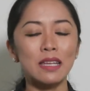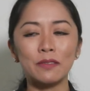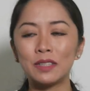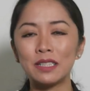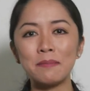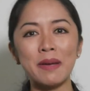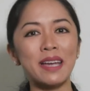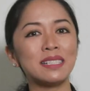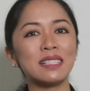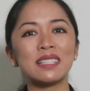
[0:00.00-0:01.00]
if the
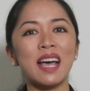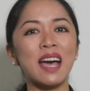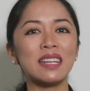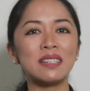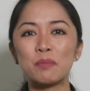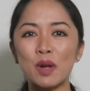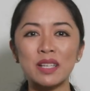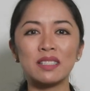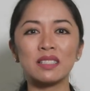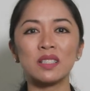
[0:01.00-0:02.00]
demand is high, the
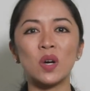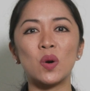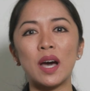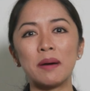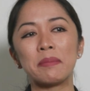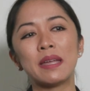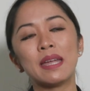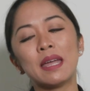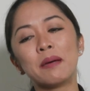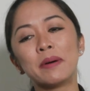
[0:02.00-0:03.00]
prices go up.
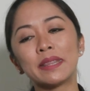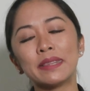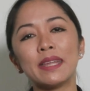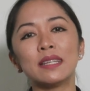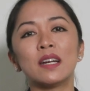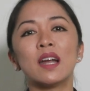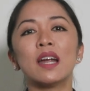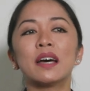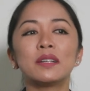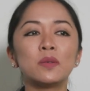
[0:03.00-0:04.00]
But then there
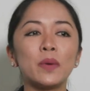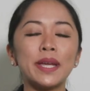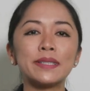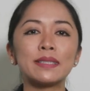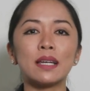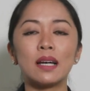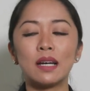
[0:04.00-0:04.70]
are other ways